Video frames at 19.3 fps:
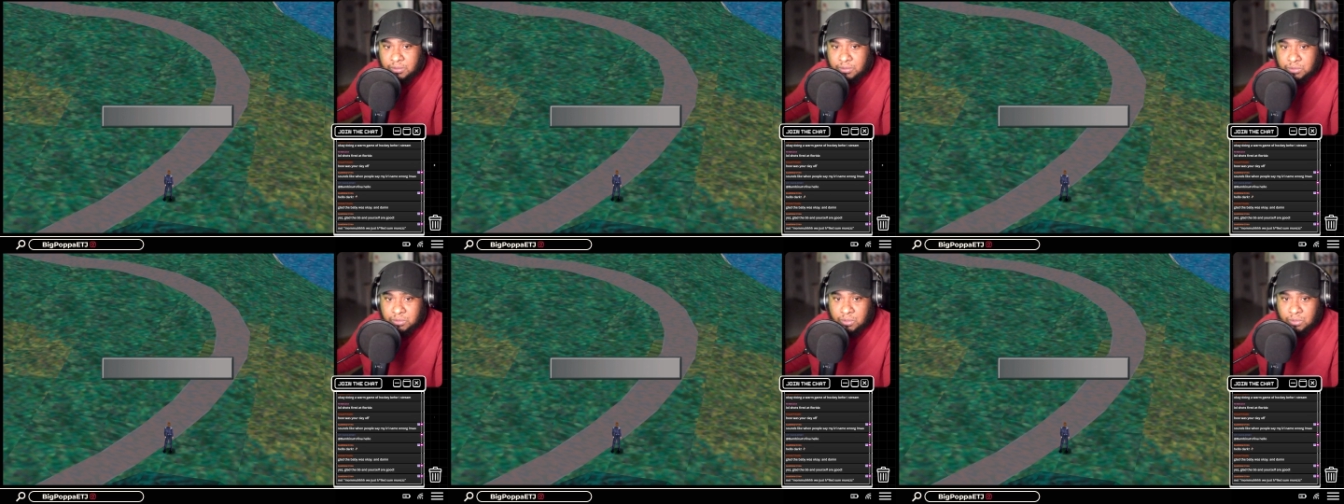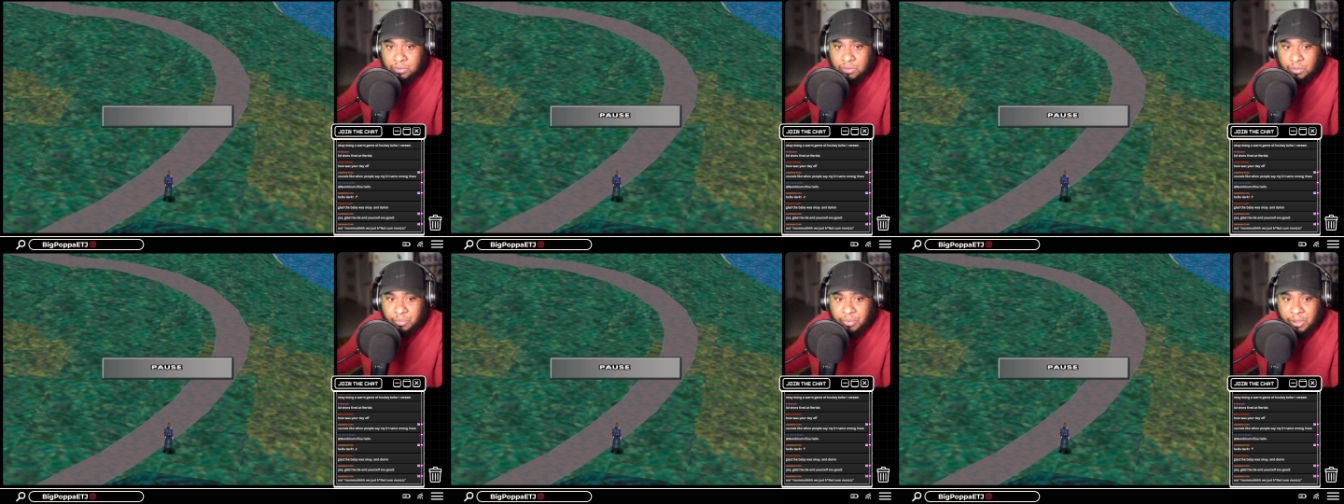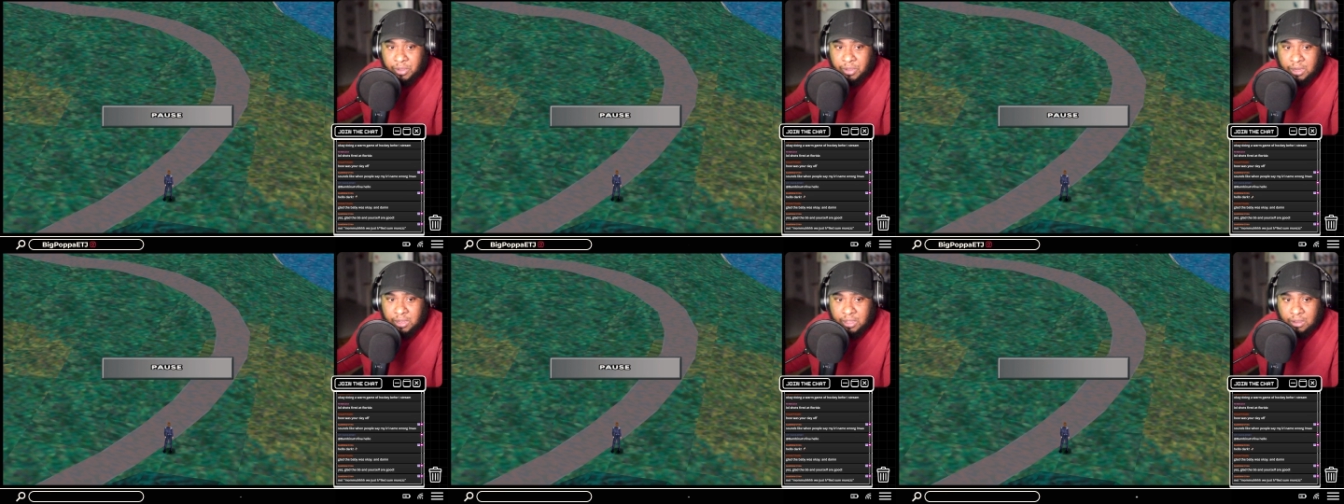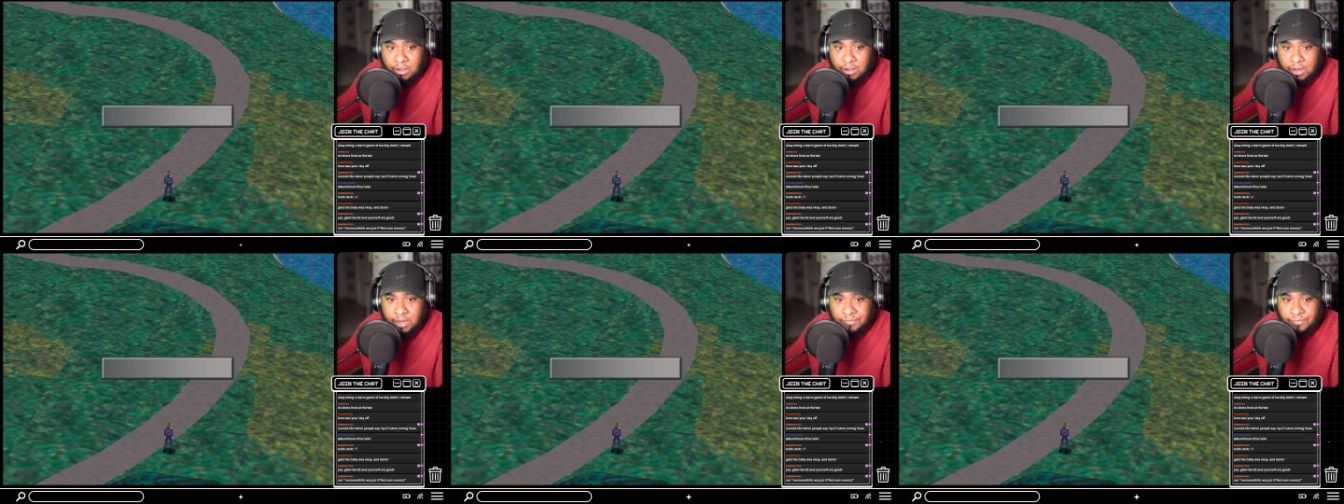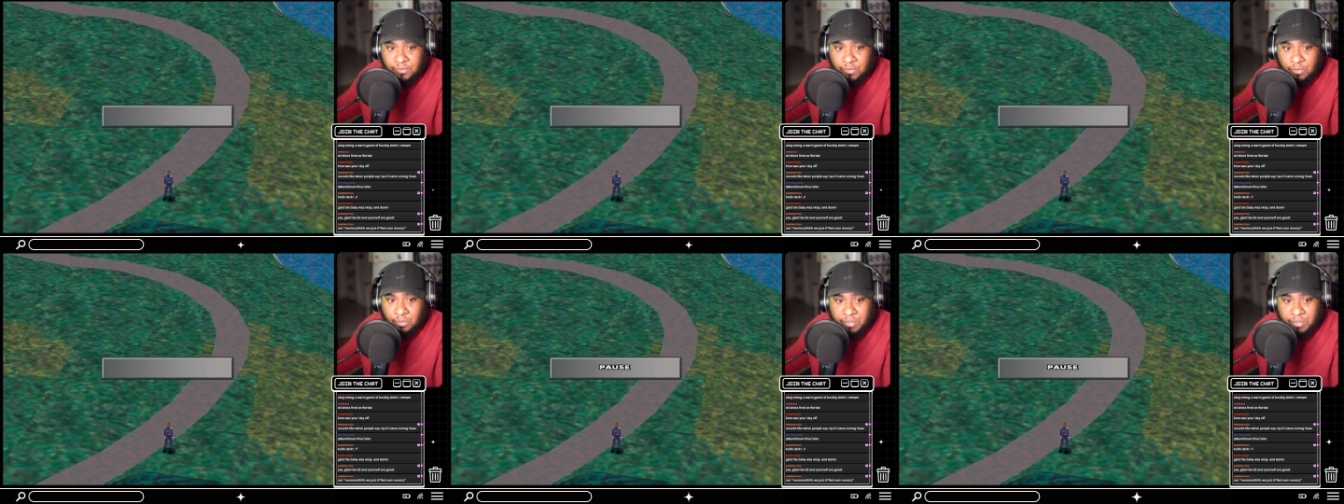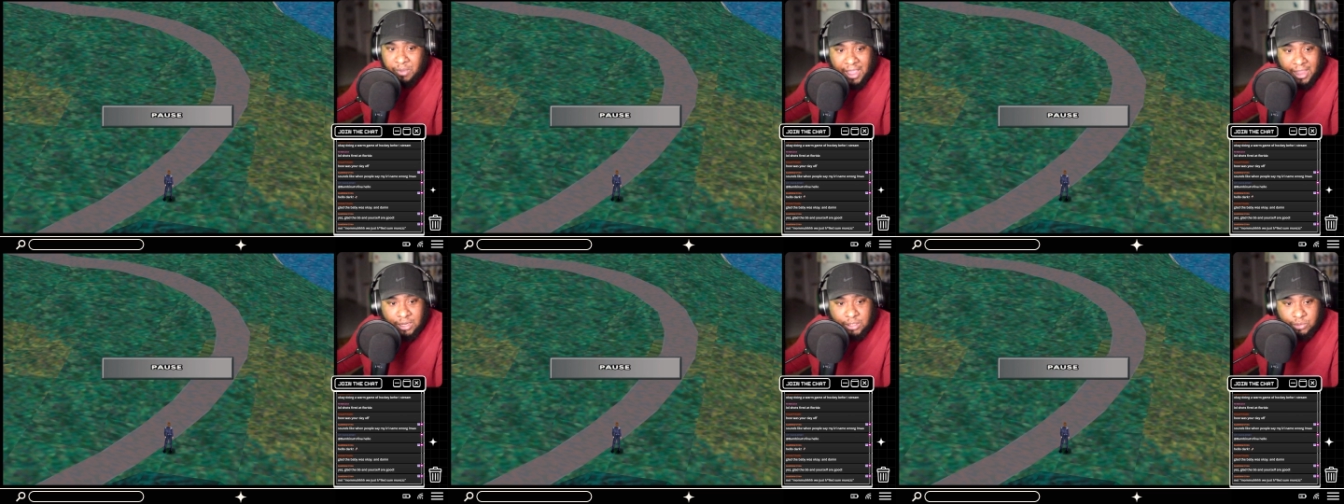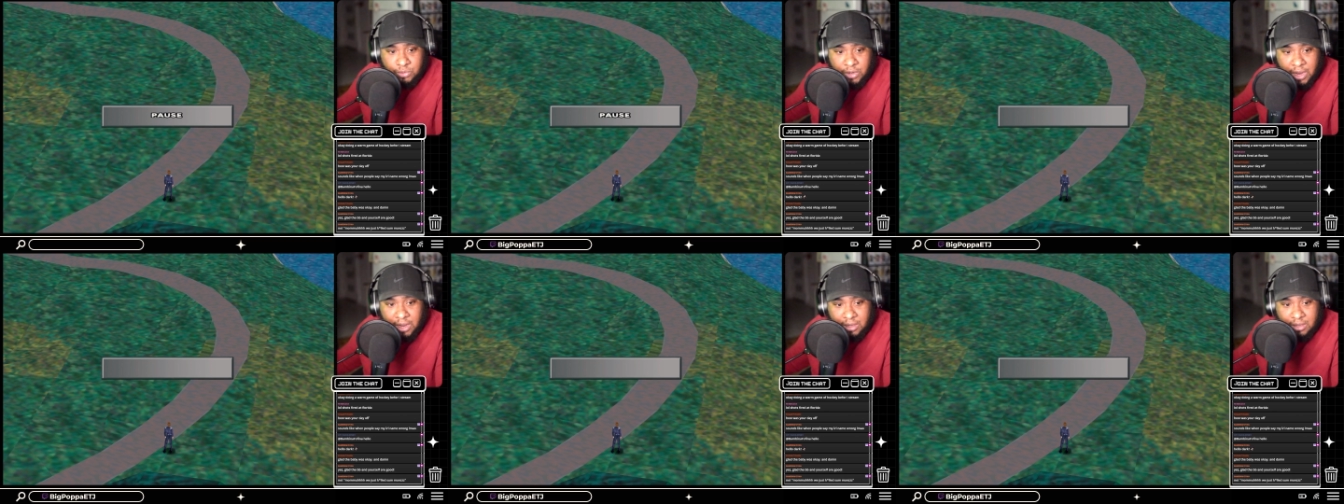So depending on if you backtrack,